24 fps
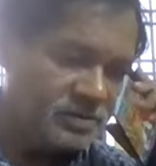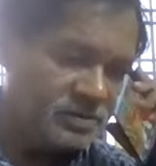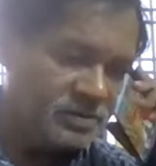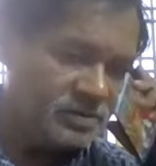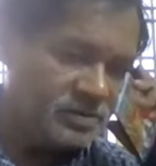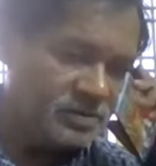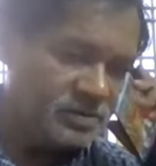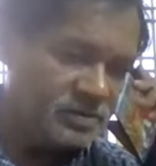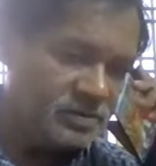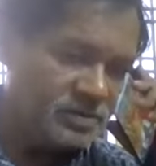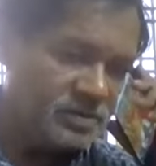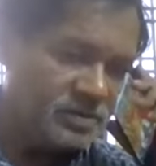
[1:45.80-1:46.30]

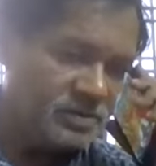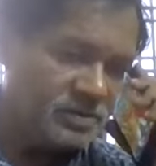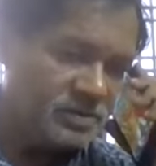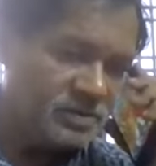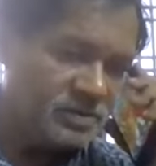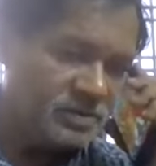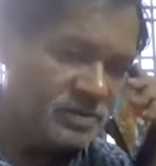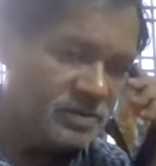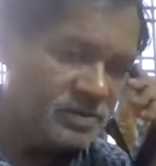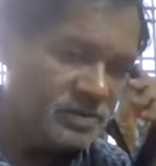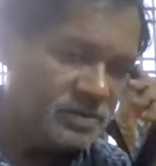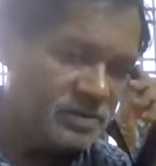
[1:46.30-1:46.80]

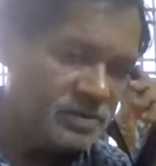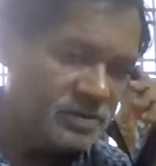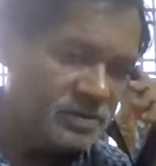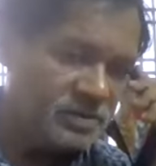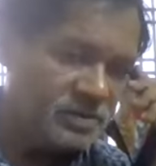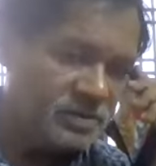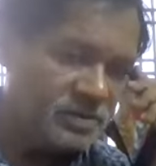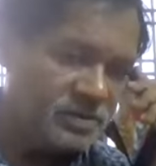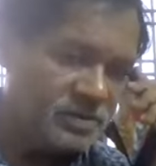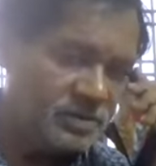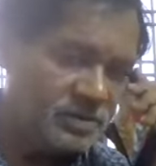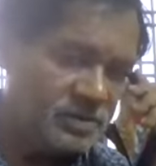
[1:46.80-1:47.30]

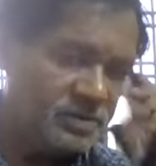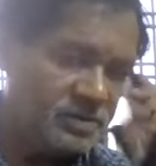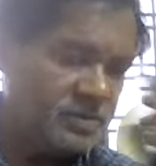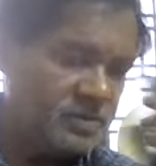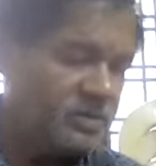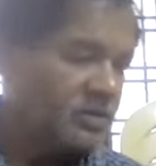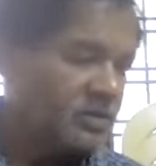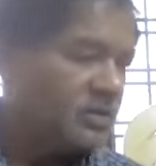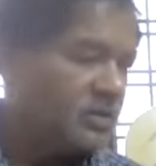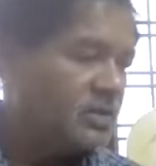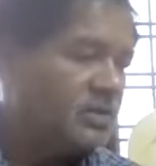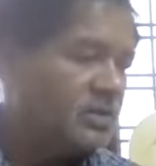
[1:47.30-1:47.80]

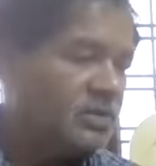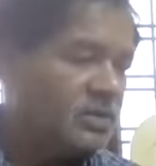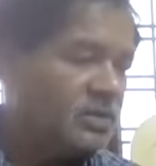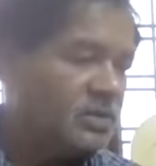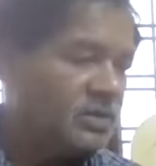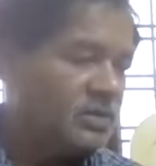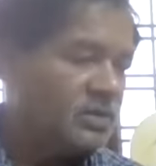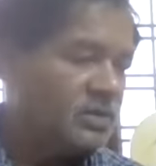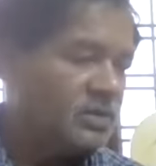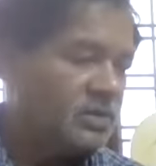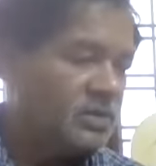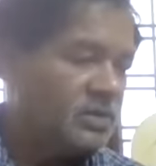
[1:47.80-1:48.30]

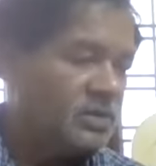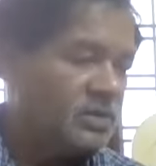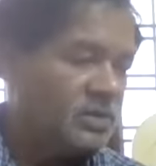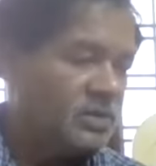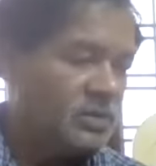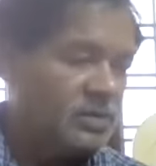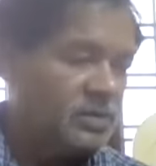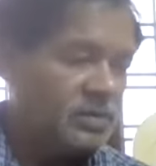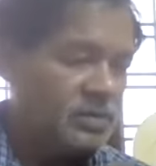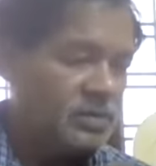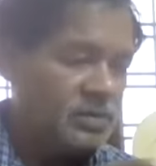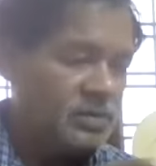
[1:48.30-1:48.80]

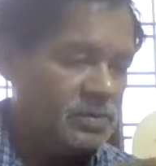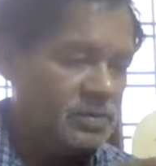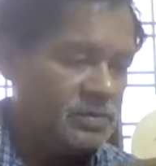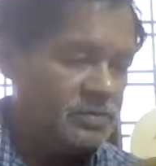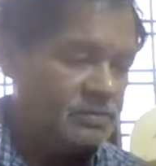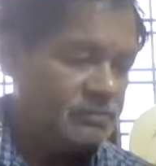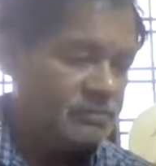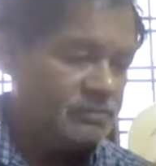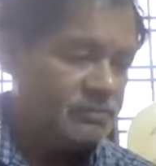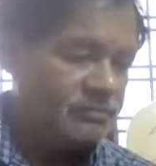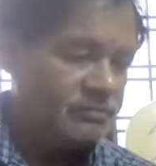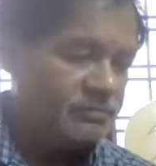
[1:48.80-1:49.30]

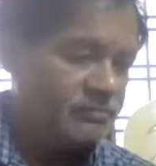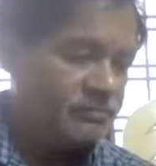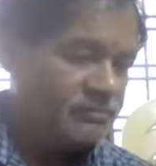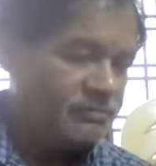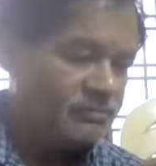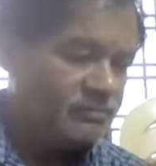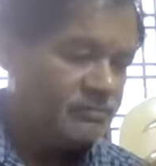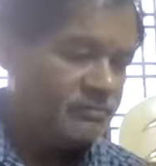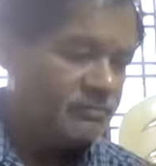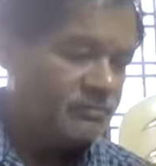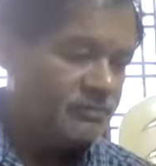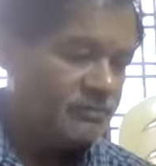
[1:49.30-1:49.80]

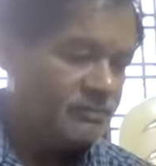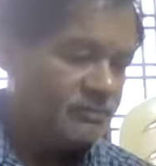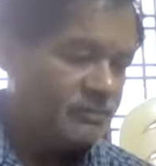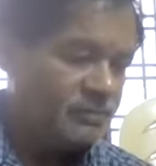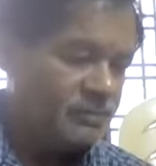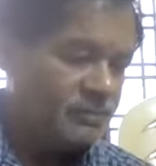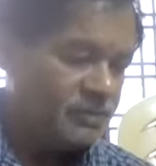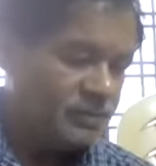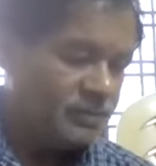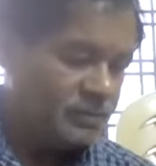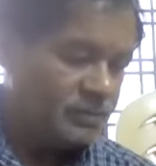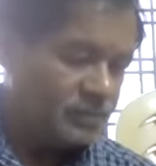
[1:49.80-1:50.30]

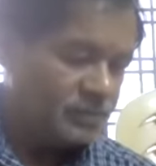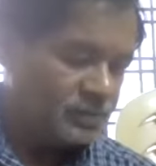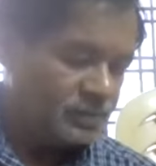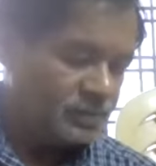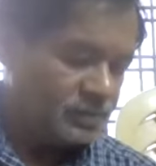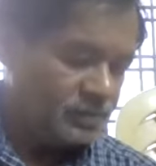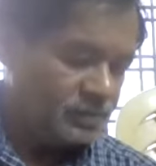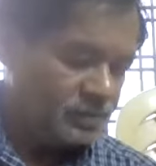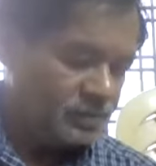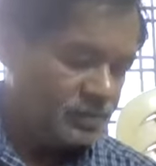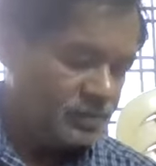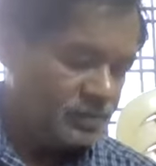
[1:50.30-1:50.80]

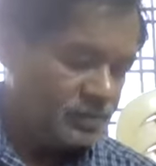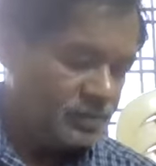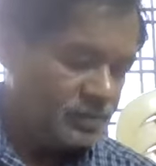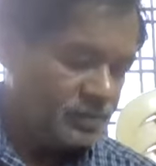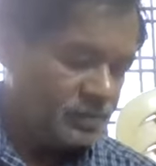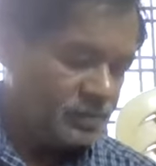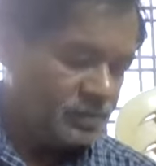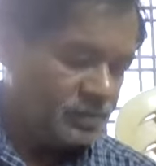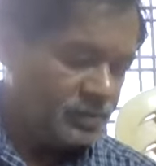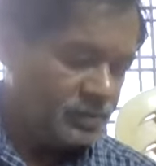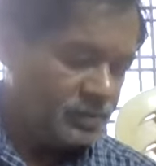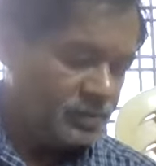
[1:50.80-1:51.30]

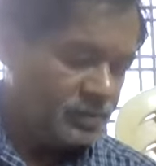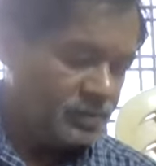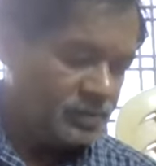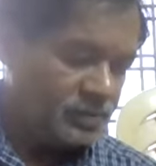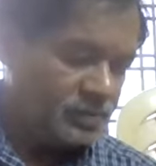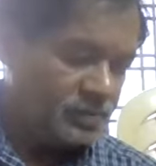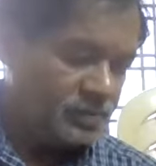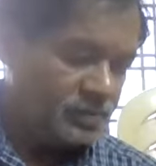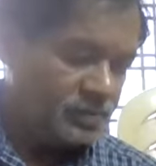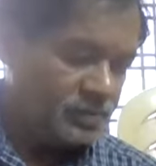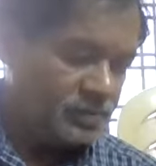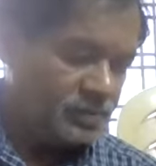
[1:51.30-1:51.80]

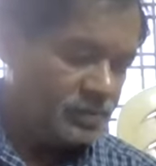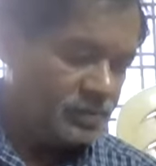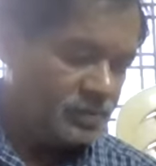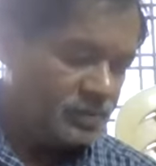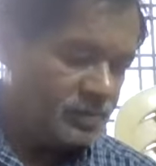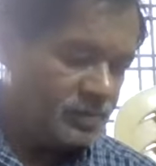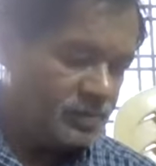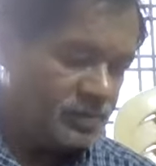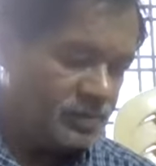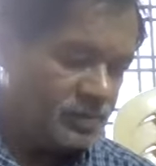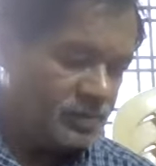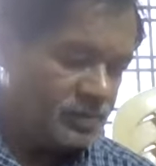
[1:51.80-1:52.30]

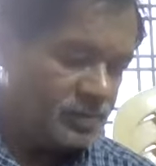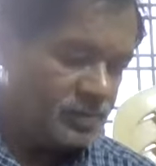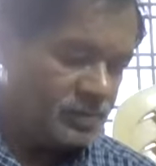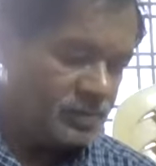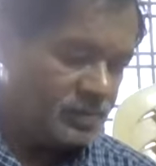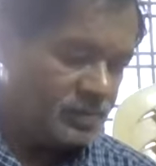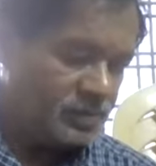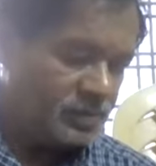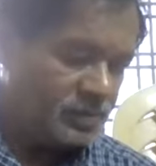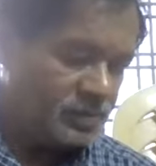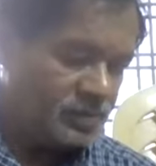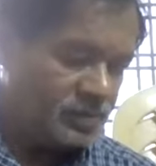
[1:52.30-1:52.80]

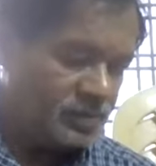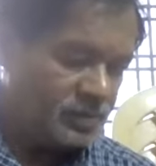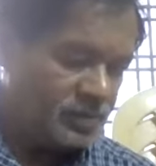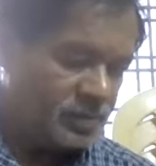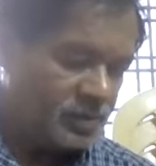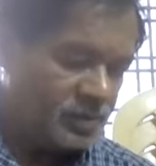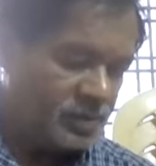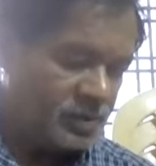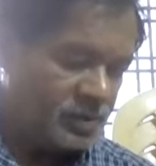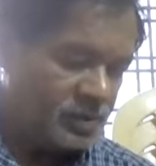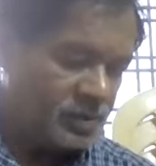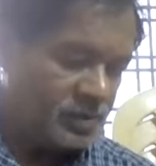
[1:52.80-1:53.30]

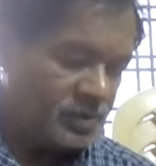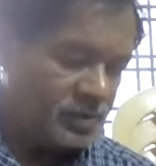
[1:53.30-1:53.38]
(silence)